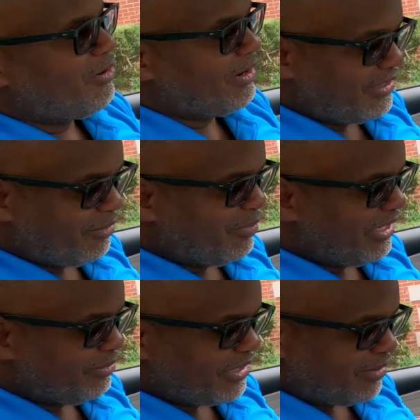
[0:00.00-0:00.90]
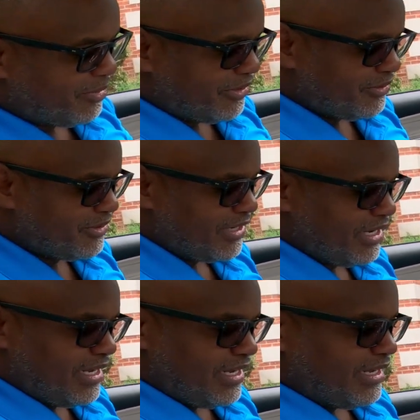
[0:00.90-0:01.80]
or either BMWs.
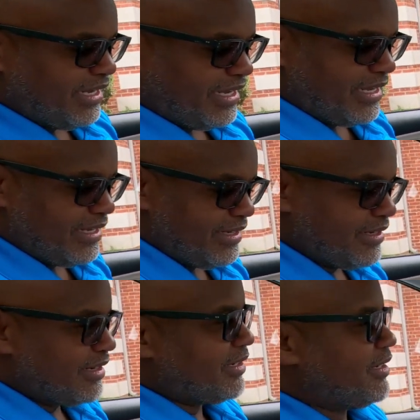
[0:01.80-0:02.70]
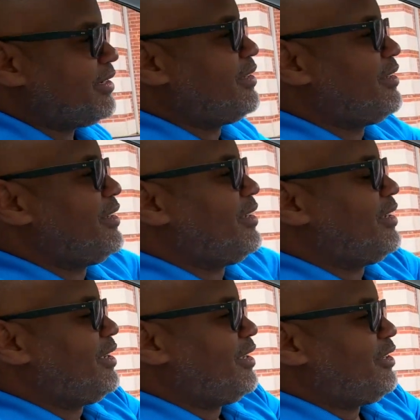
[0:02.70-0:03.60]
And
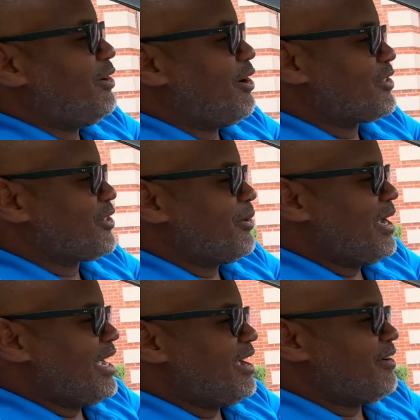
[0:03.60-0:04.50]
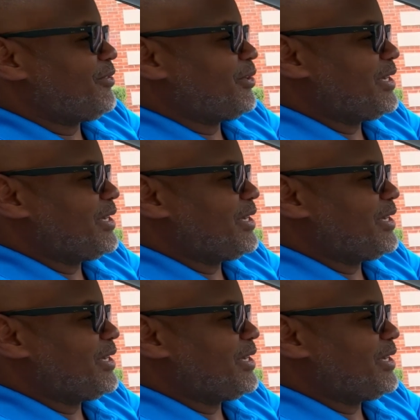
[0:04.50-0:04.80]
you also have your